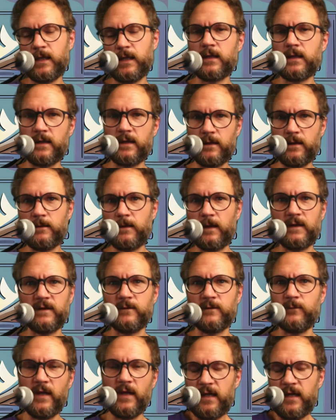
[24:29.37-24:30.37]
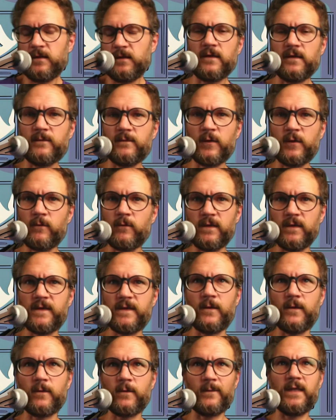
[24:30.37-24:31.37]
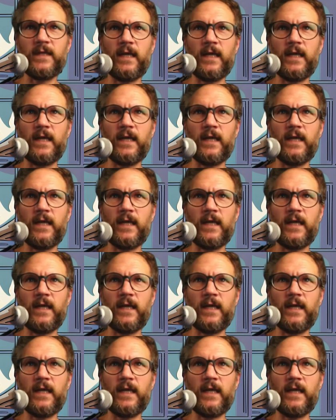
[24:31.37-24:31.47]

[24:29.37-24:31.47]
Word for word: it doesn't matter that my words don't mean